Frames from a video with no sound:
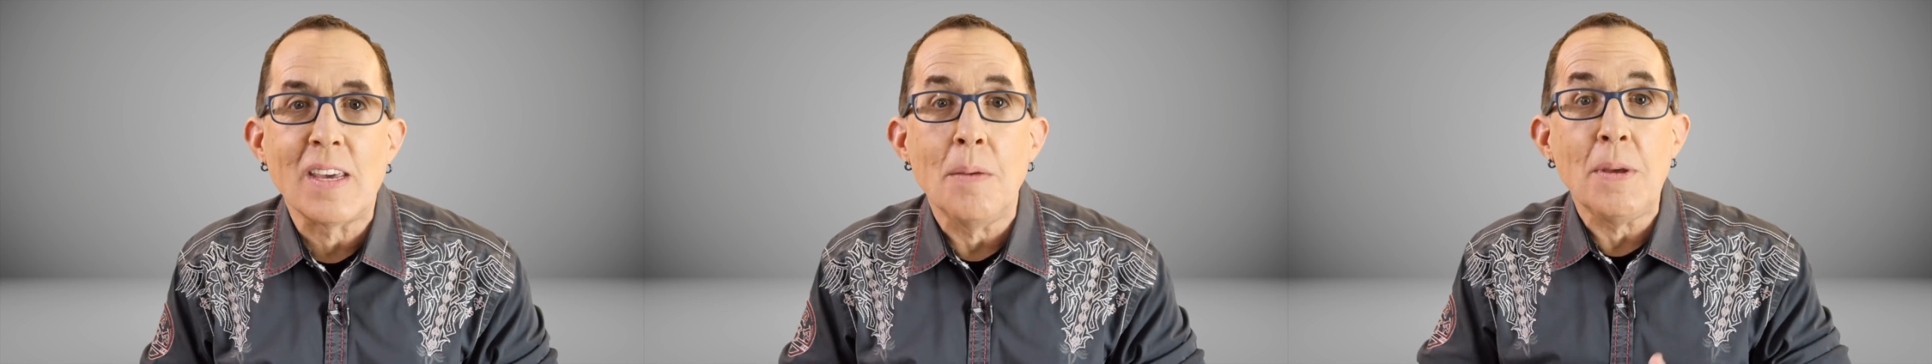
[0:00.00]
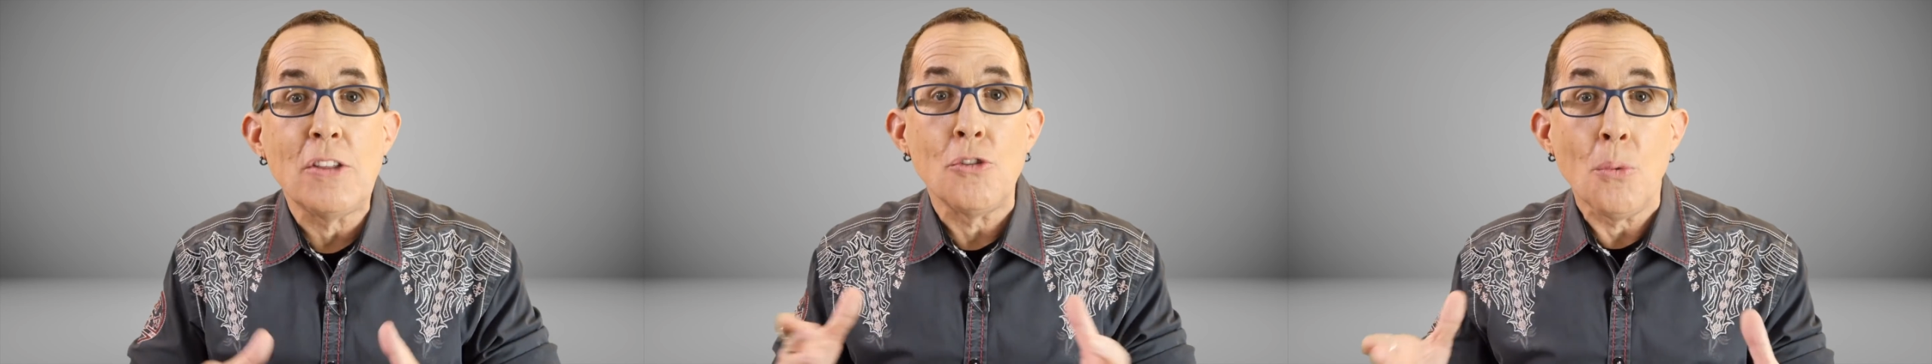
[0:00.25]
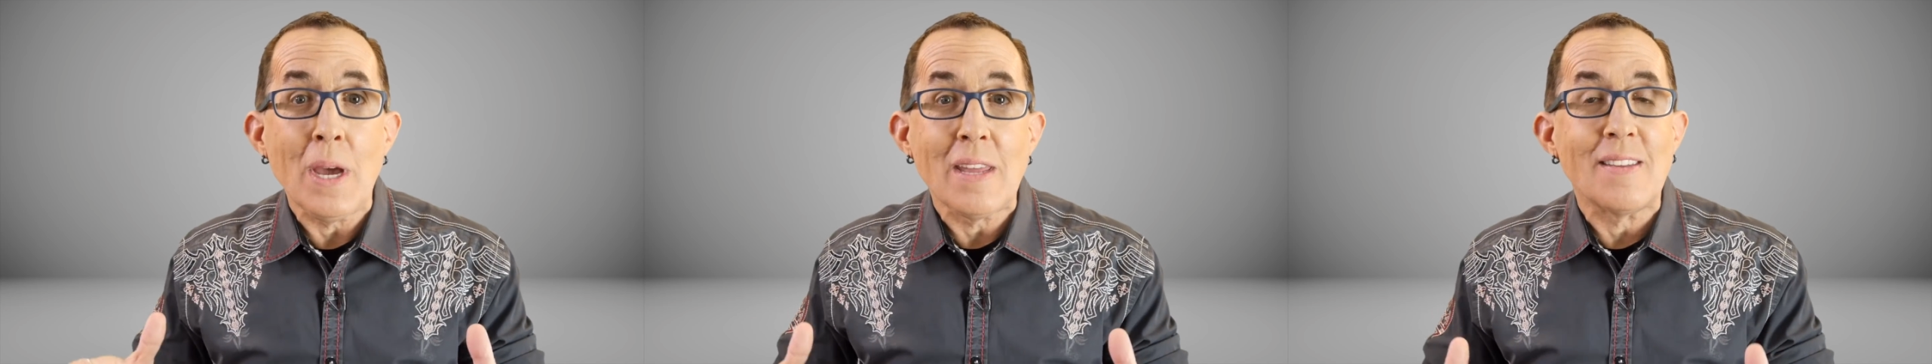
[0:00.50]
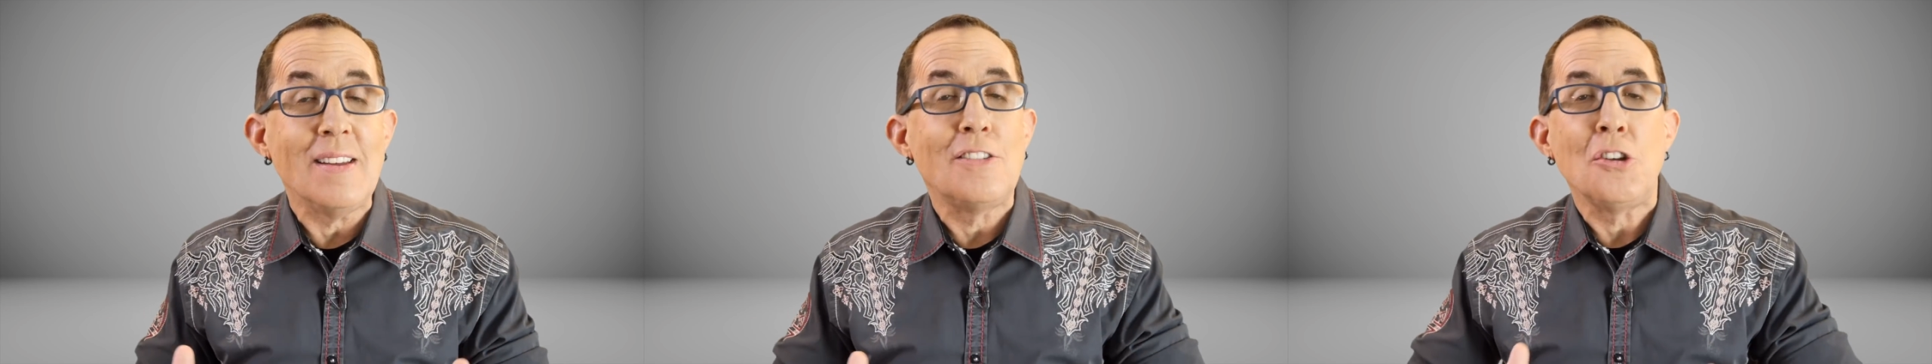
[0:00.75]
that can be
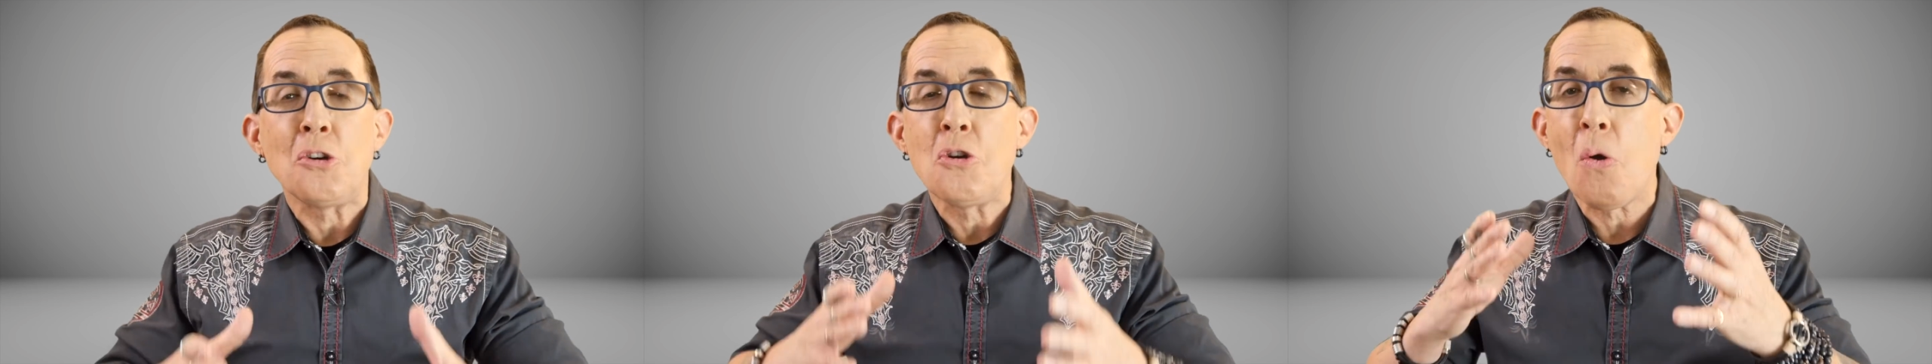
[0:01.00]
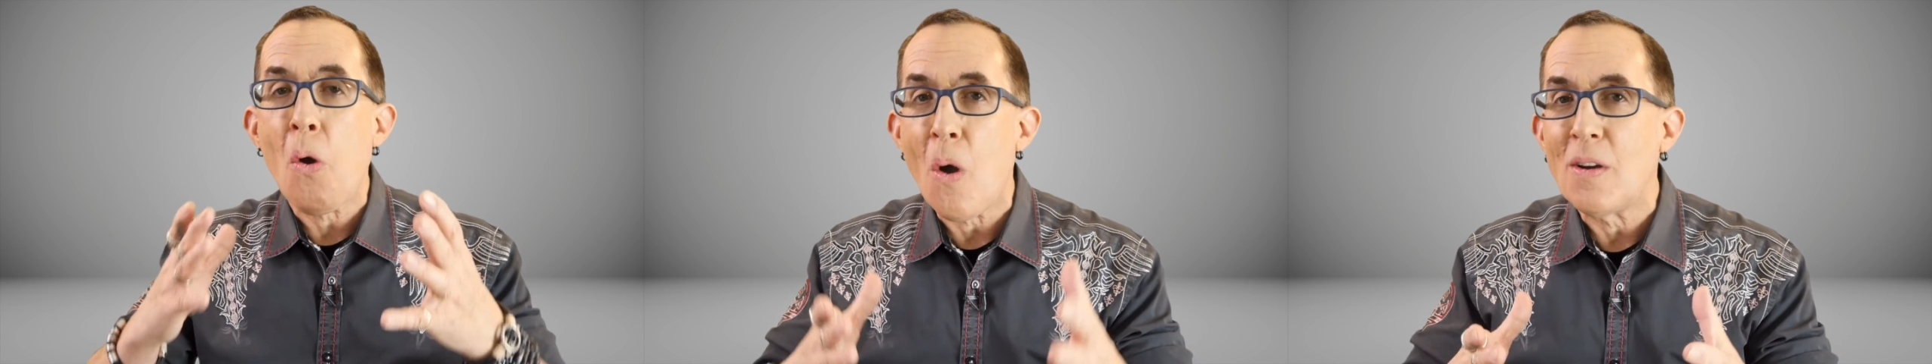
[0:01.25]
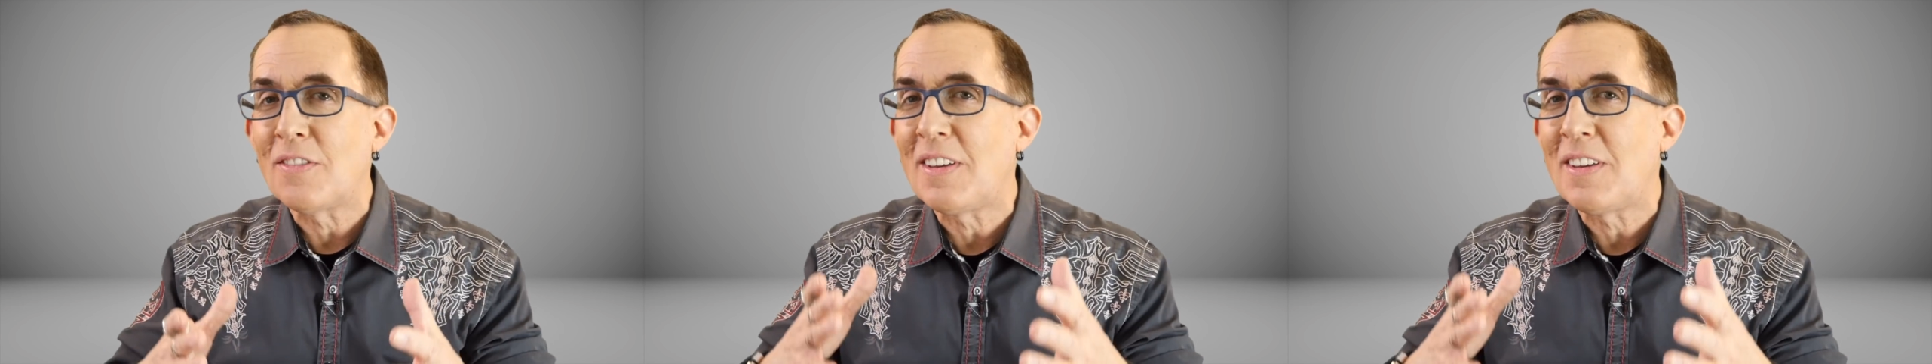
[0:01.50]
tweaked until your heart's